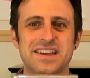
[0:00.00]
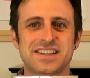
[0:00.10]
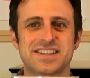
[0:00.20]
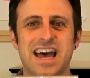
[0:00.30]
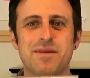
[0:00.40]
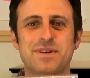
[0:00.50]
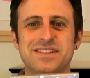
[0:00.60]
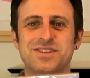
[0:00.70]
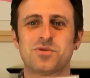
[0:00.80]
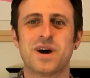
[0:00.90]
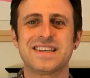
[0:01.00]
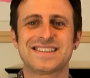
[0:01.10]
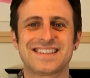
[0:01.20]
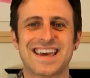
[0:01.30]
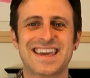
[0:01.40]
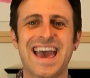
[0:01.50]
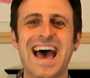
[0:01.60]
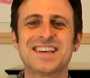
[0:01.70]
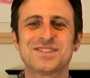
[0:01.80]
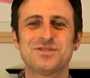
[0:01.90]
Simon's Quest
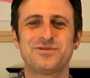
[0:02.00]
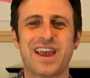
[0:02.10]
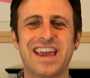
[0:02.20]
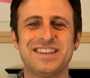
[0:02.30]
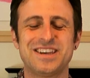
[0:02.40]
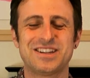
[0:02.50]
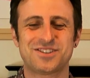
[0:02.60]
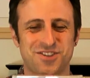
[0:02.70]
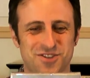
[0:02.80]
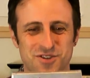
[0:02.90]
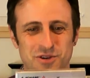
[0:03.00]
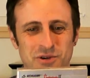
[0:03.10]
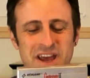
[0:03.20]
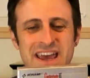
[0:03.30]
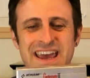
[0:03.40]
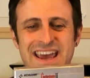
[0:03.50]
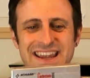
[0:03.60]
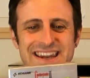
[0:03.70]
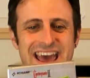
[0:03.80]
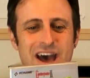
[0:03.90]
Castlevania 2.
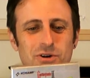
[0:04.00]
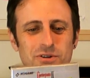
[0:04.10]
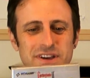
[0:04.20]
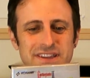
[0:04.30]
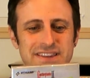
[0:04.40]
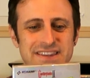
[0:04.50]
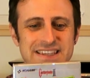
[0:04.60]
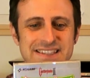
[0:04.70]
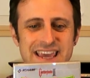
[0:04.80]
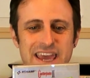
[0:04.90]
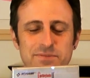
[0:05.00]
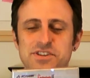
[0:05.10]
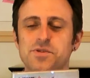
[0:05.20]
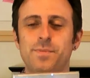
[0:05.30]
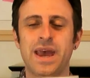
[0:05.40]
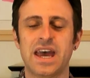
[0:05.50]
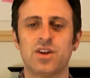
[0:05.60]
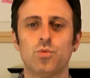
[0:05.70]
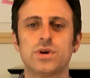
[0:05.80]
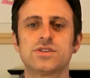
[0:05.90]
Now, this game in
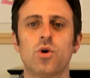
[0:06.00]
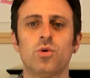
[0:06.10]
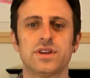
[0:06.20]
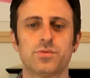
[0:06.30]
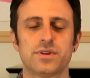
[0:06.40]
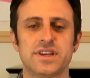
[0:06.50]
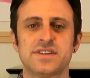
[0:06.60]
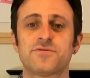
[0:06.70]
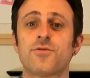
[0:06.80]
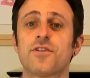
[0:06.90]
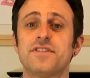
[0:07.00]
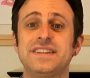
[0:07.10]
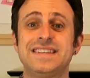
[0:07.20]
Japan was only released for the